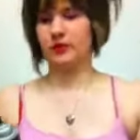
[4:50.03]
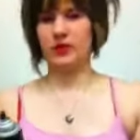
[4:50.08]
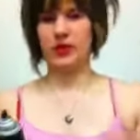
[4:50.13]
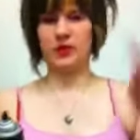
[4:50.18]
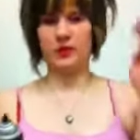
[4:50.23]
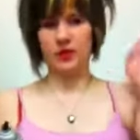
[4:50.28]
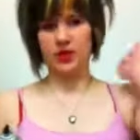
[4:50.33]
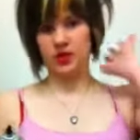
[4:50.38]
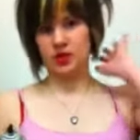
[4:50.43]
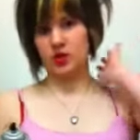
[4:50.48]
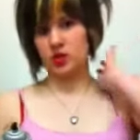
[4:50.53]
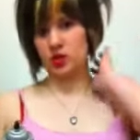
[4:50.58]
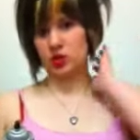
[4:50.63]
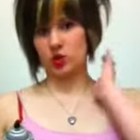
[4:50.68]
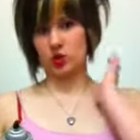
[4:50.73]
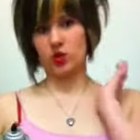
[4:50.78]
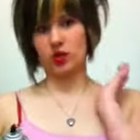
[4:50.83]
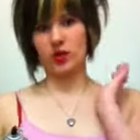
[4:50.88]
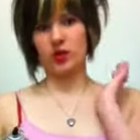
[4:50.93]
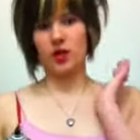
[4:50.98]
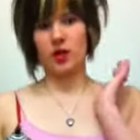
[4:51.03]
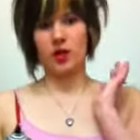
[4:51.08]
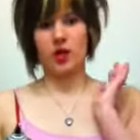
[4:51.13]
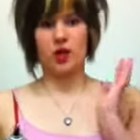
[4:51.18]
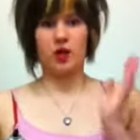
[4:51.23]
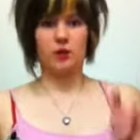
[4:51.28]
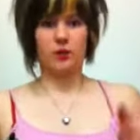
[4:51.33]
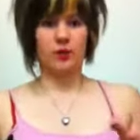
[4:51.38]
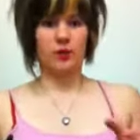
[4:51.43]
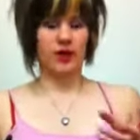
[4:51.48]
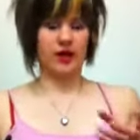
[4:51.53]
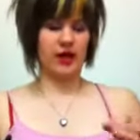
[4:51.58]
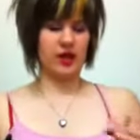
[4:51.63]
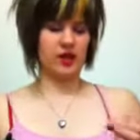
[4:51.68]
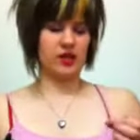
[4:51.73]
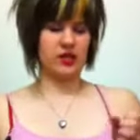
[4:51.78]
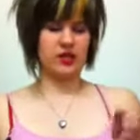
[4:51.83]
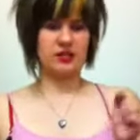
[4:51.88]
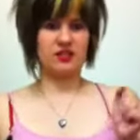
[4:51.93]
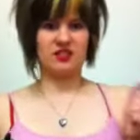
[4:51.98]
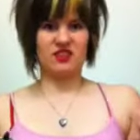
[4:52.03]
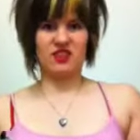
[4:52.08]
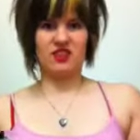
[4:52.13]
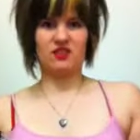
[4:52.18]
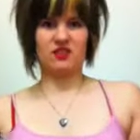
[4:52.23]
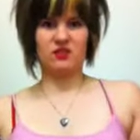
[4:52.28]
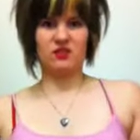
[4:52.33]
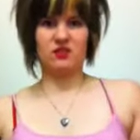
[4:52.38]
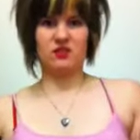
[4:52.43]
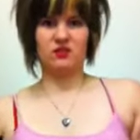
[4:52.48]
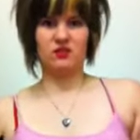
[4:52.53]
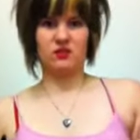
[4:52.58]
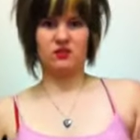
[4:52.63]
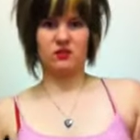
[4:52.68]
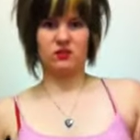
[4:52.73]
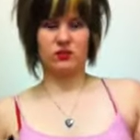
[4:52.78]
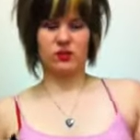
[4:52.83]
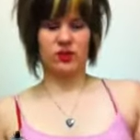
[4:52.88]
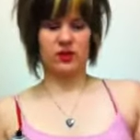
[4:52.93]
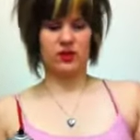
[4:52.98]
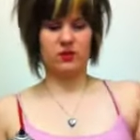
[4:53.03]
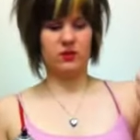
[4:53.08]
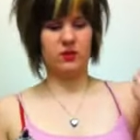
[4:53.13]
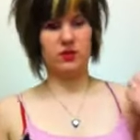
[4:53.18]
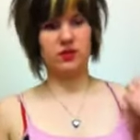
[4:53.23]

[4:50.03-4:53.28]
it being short, but my hair is thick. When it